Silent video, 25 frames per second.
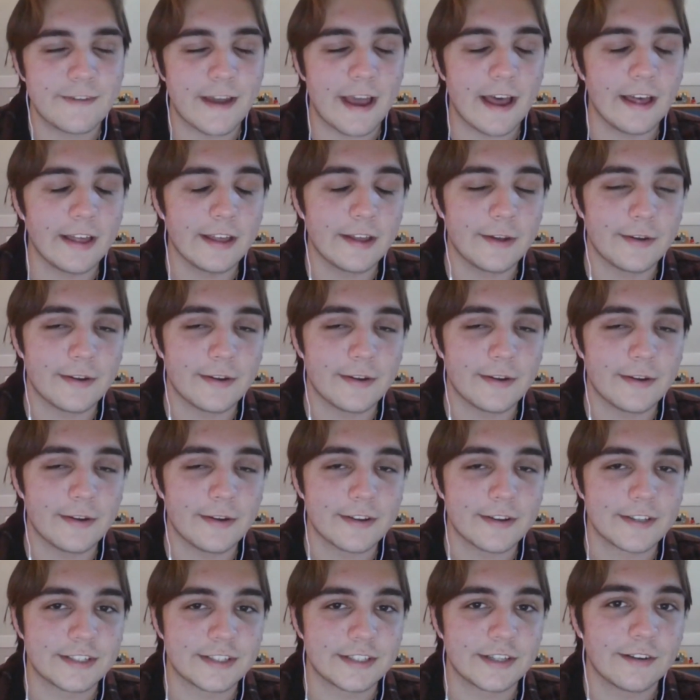decreased.
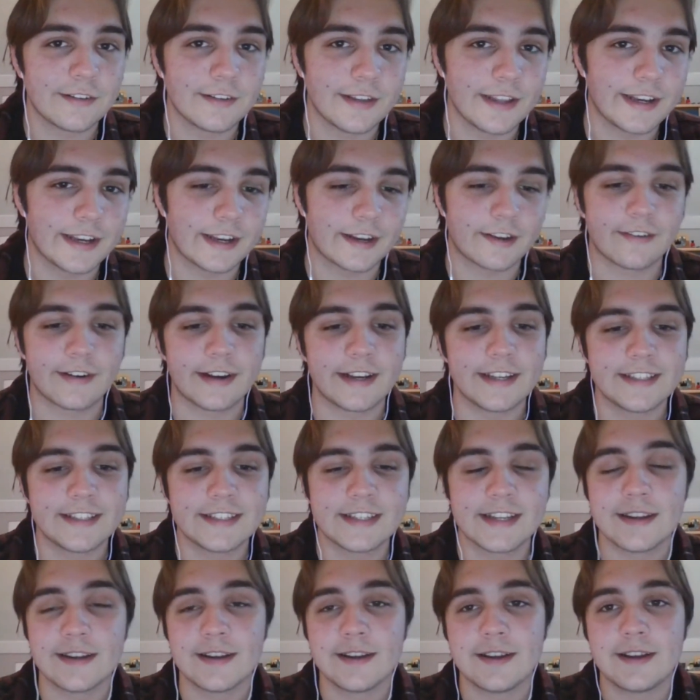But hey, that's
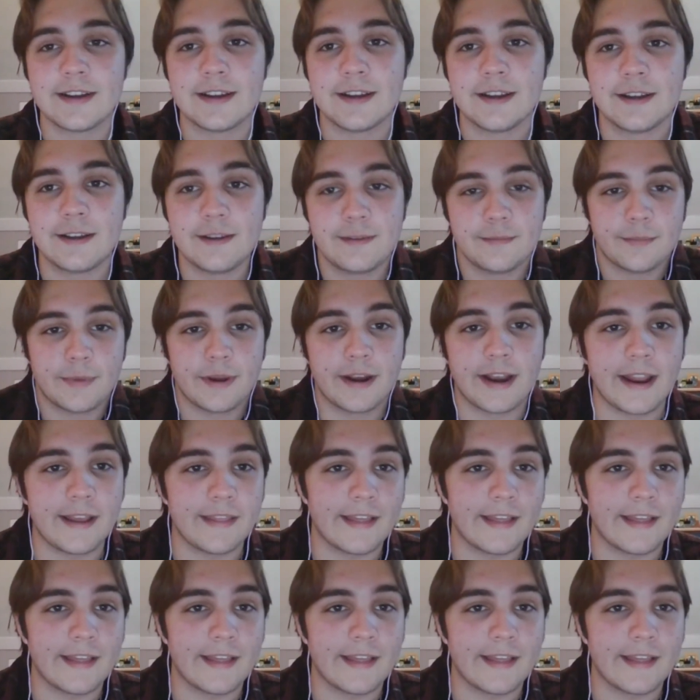how things work.